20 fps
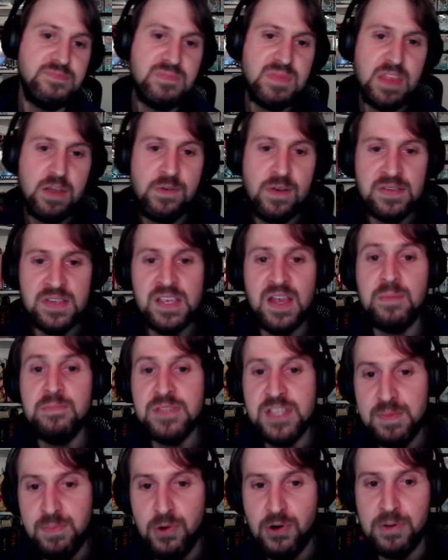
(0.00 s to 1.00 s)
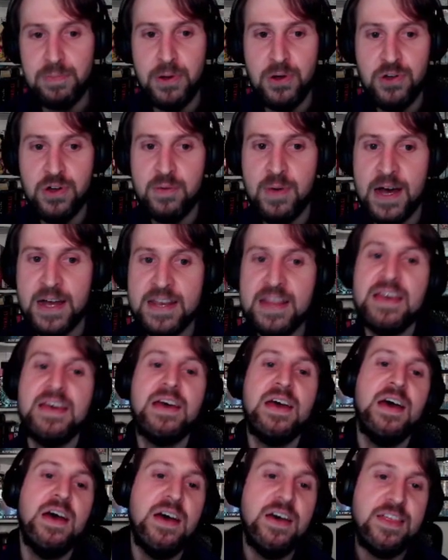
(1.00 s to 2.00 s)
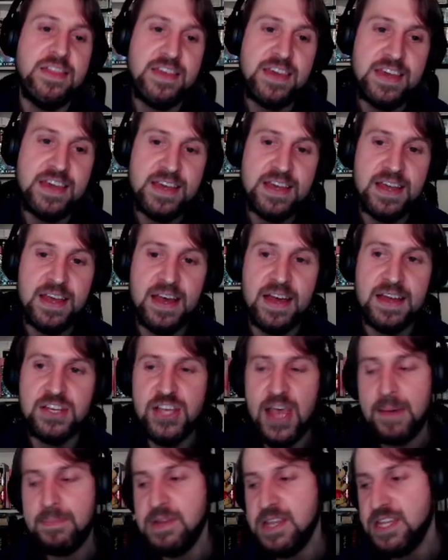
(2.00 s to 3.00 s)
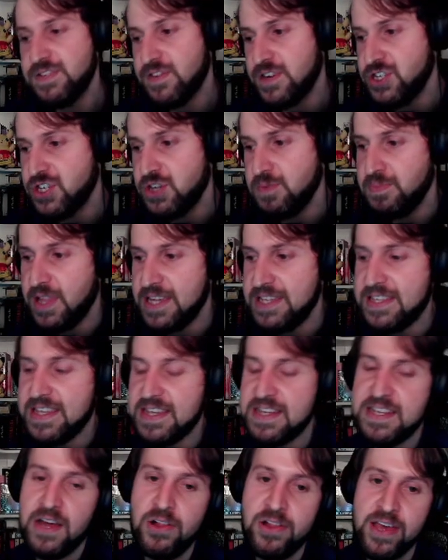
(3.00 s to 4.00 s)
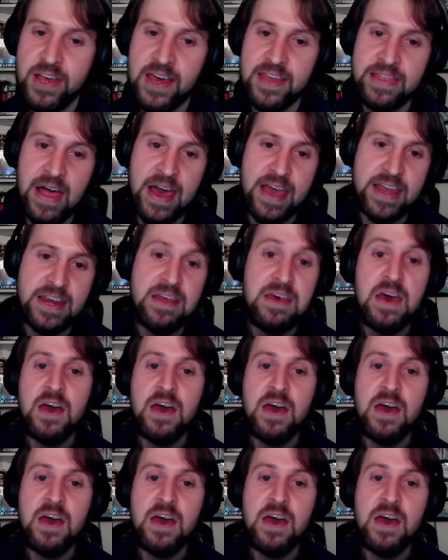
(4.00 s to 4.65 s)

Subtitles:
We have some support Pokemon. The Japanese version plays the Inteleon line.